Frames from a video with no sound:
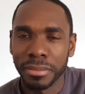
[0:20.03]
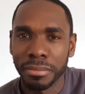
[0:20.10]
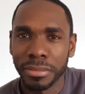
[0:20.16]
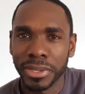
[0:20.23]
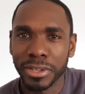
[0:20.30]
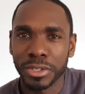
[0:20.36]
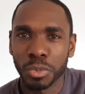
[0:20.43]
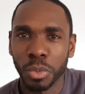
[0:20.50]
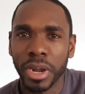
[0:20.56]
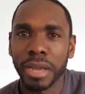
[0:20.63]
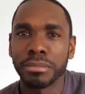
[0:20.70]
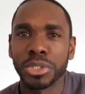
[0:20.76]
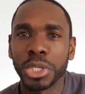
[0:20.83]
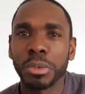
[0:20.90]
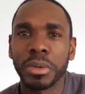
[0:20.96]
because what
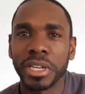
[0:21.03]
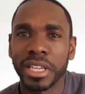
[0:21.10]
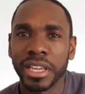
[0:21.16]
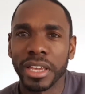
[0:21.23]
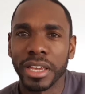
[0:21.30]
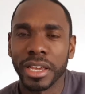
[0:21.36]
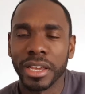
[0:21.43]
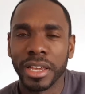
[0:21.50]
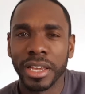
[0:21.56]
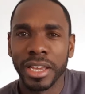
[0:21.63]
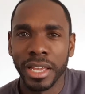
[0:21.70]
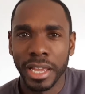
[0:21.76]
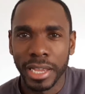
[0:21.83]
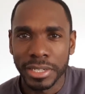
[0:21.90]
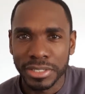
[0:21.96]
I'm doing here
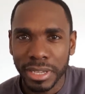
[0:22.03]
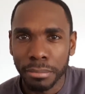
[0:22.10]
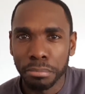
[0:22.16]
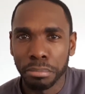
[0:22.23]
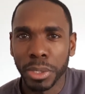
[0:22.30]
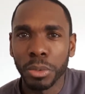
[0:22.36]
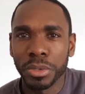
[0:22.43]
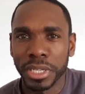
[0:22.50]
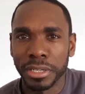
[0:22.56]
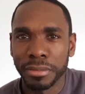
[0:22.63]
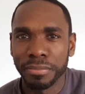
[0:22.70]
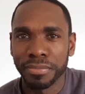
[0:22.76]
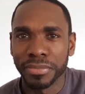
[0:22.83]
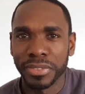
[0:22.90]
is I'm building